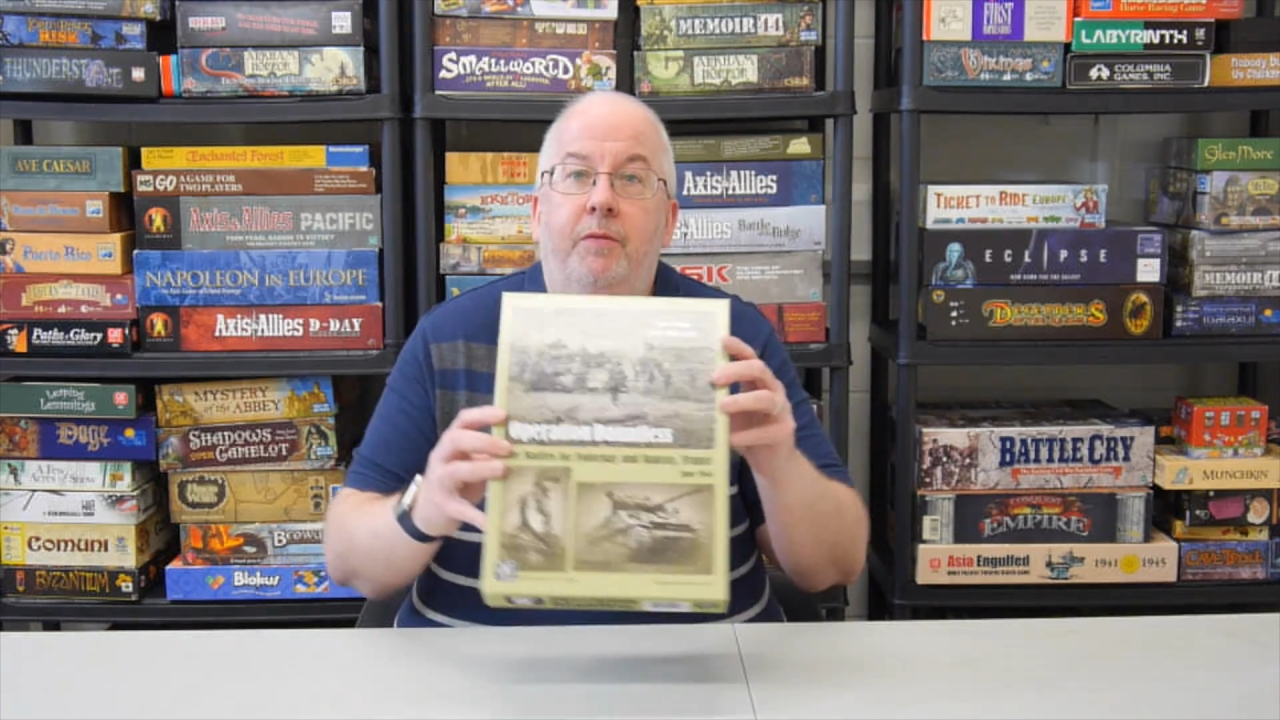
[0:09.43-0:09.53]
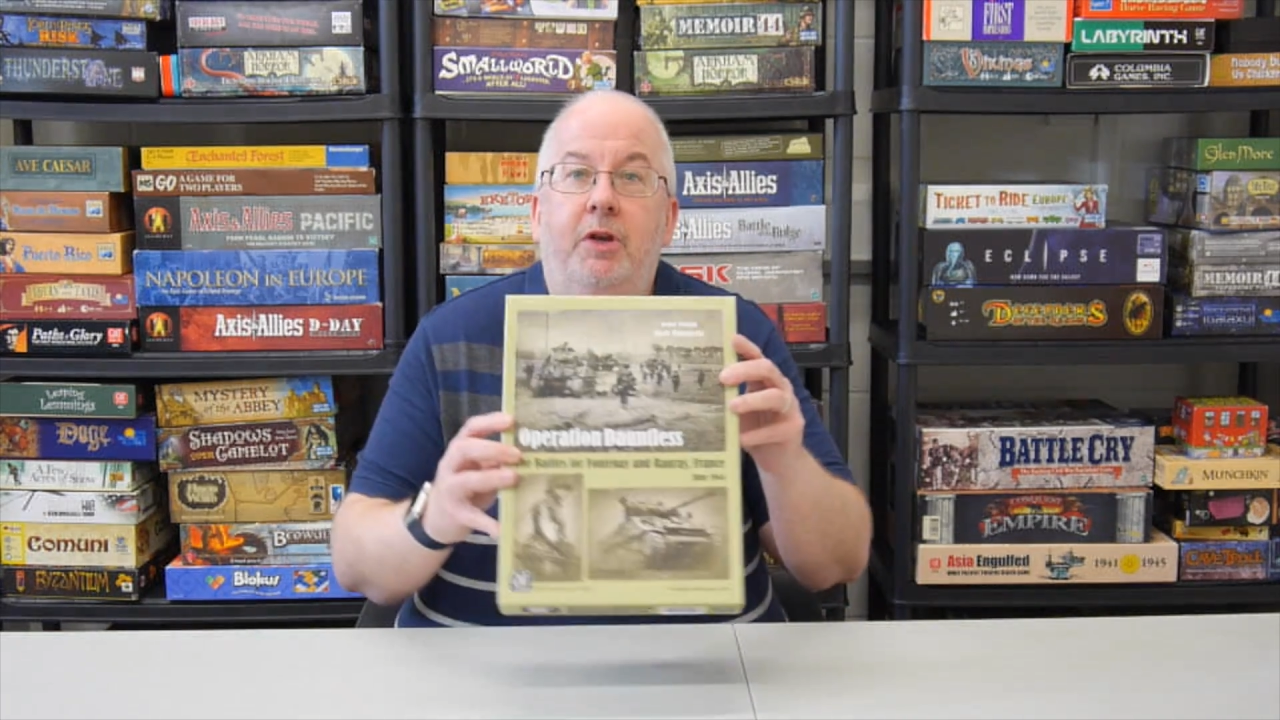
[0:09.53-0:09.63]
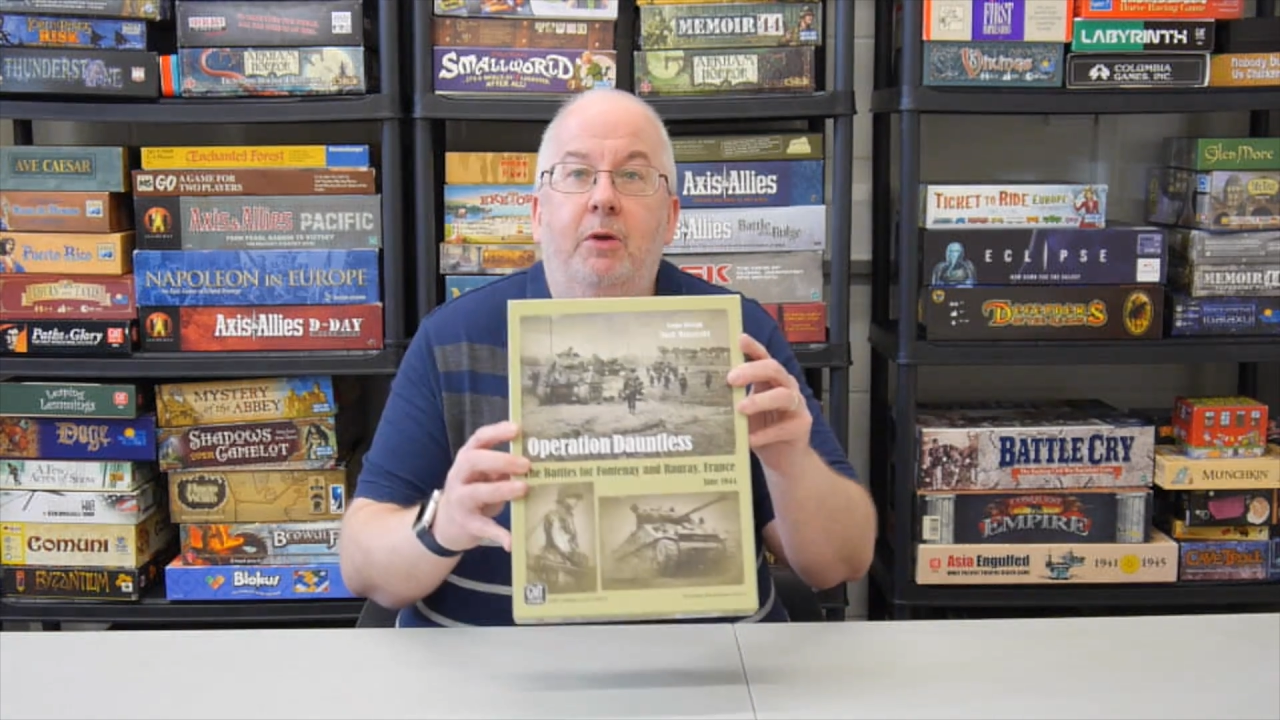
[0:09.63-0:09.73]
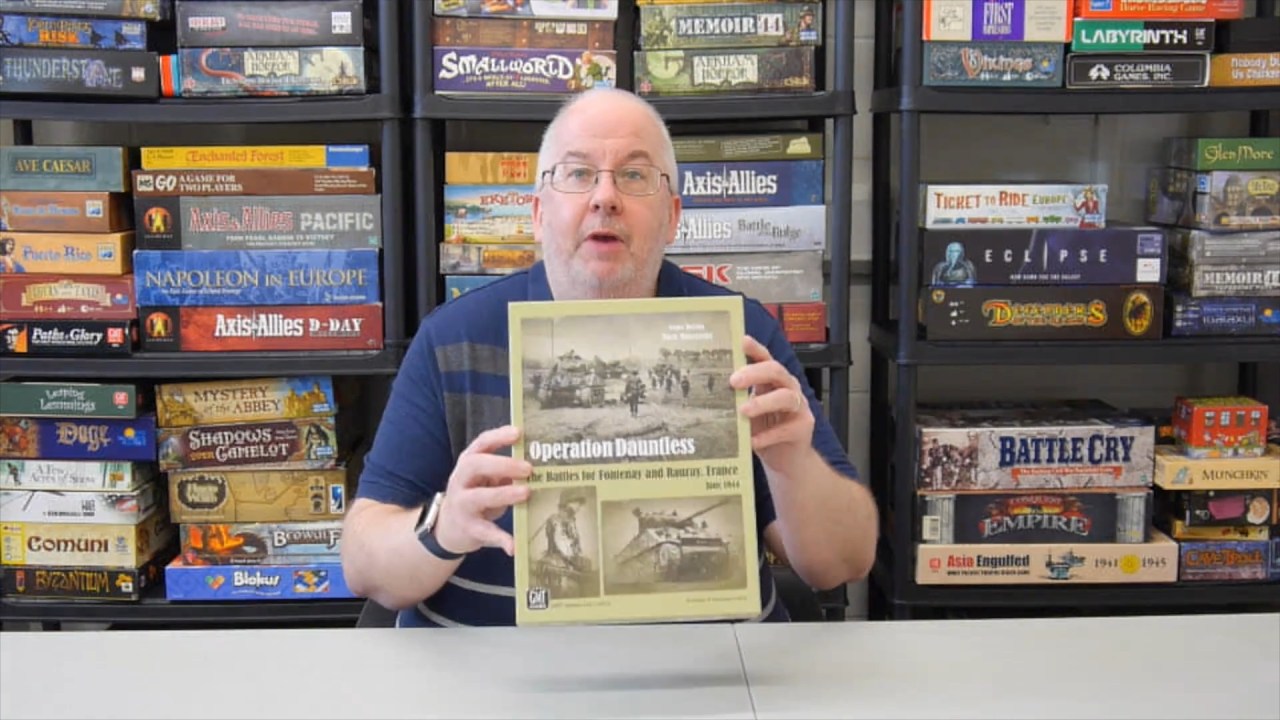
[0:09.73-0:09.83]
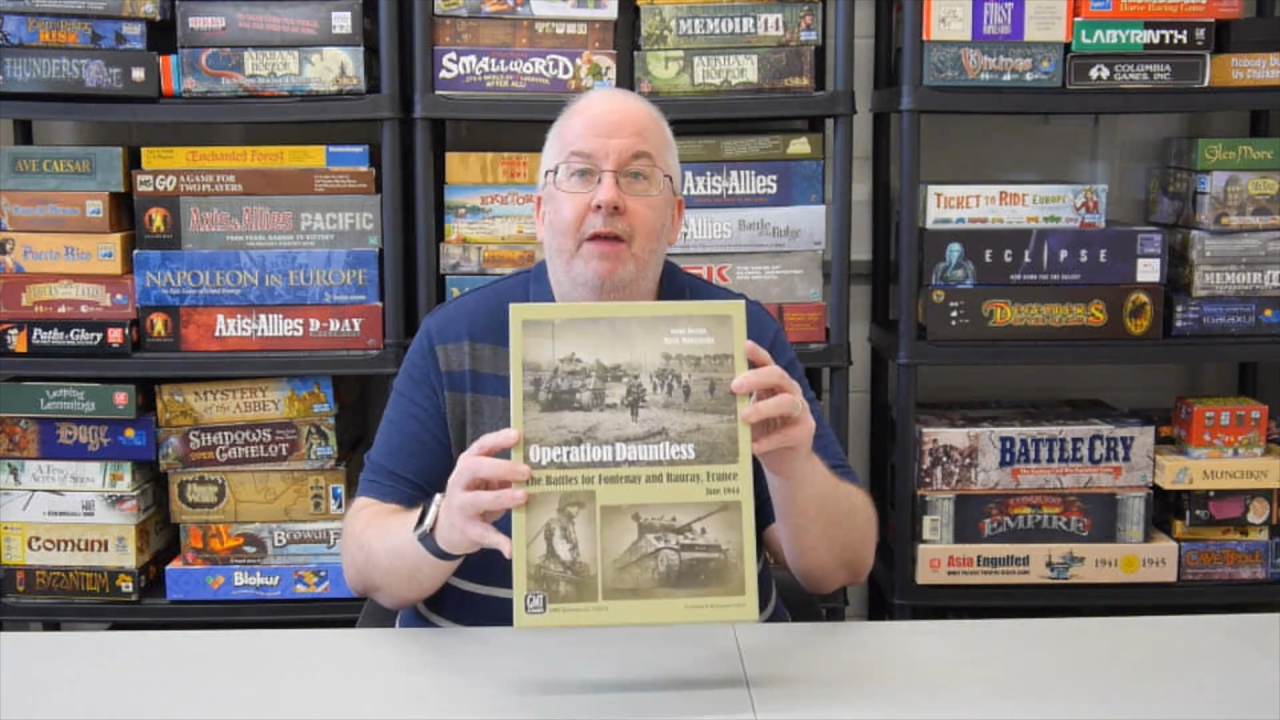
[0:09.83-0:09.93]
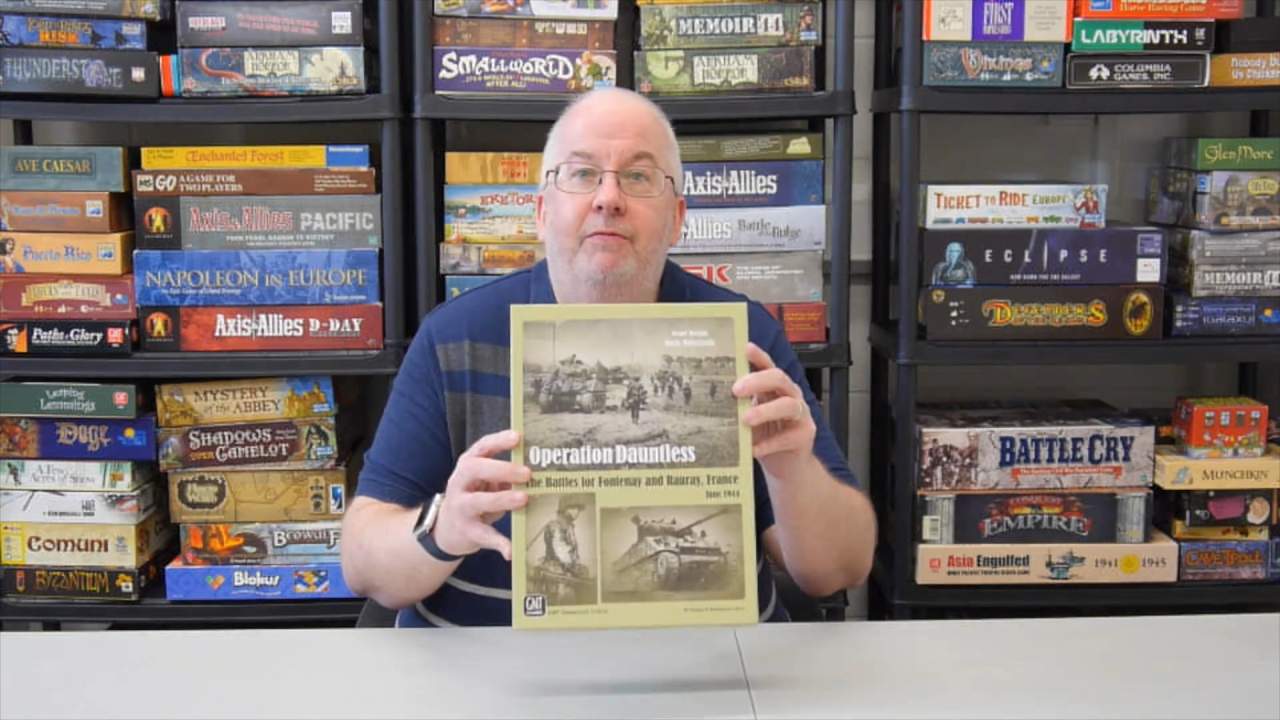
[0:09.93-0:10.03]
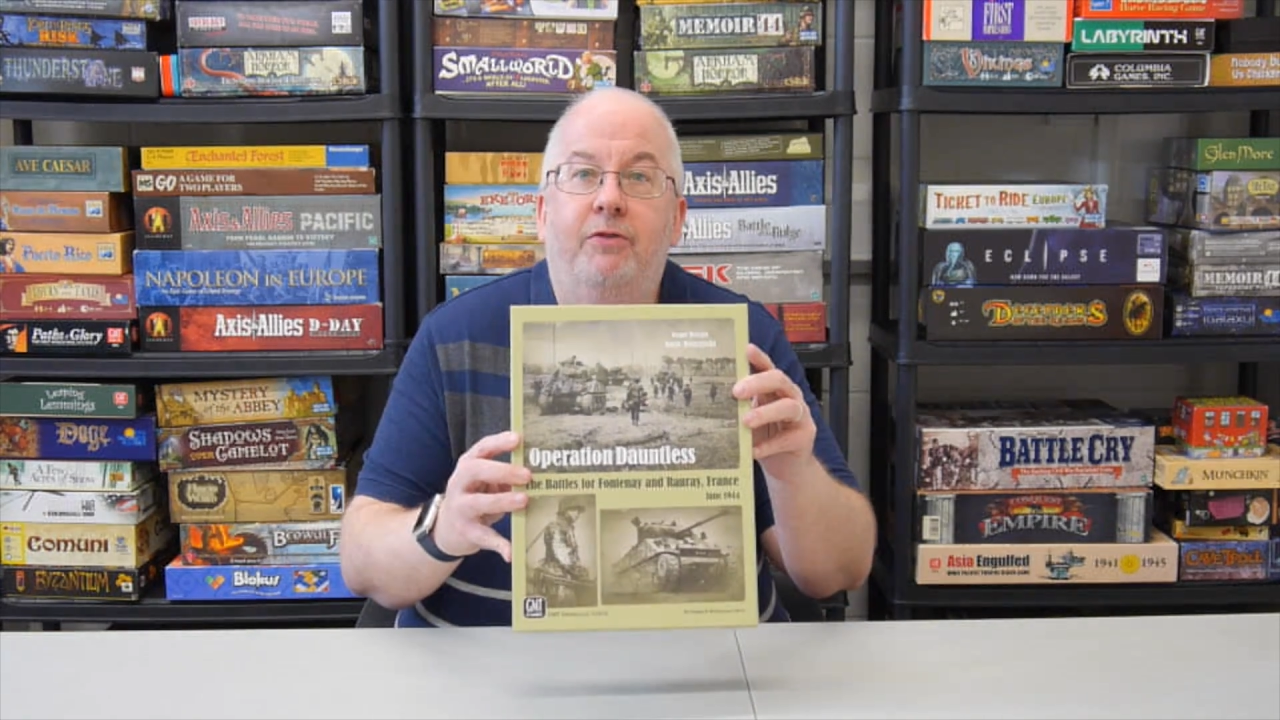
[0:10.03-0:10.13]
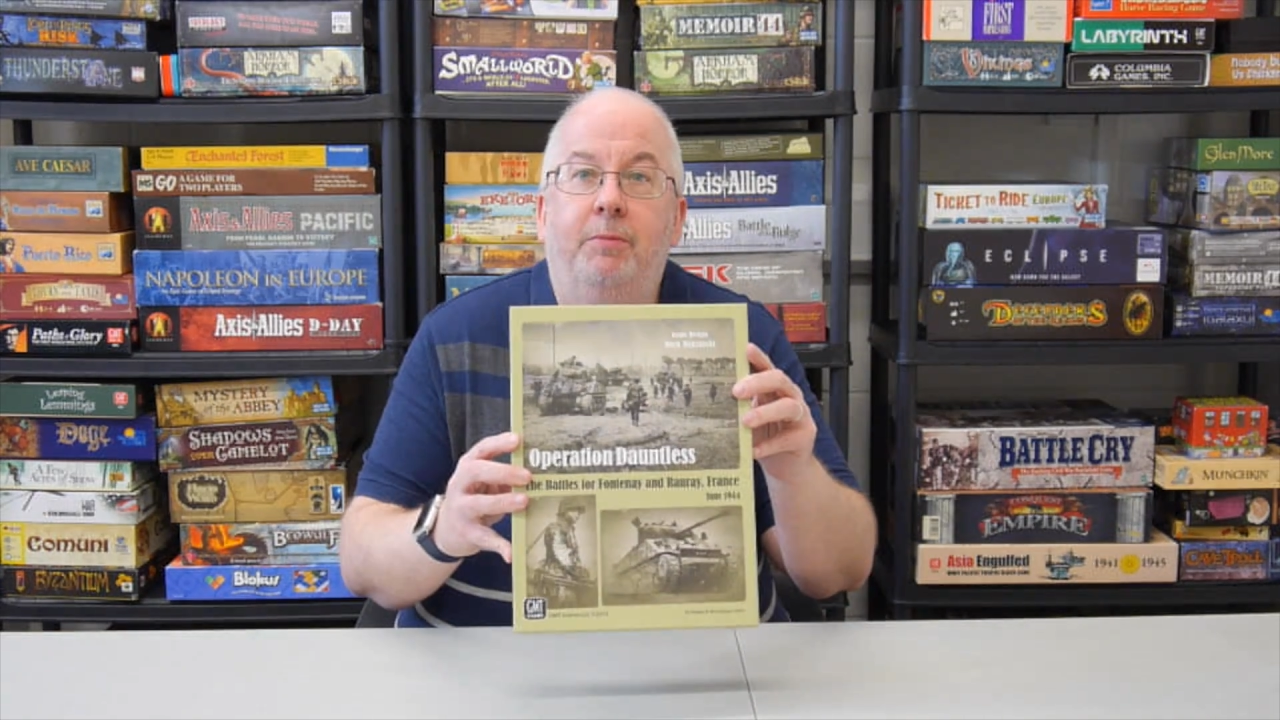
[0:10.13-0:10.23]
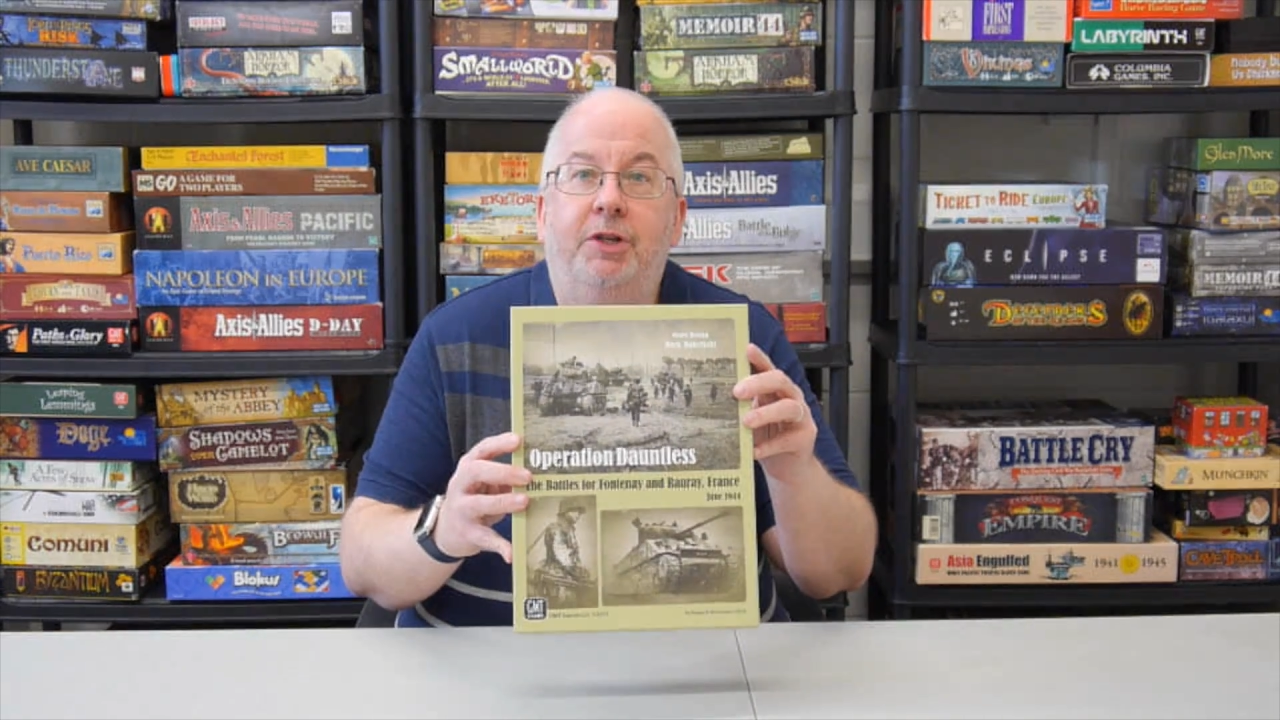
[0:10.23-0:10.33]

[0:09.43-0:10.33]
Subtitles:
new game from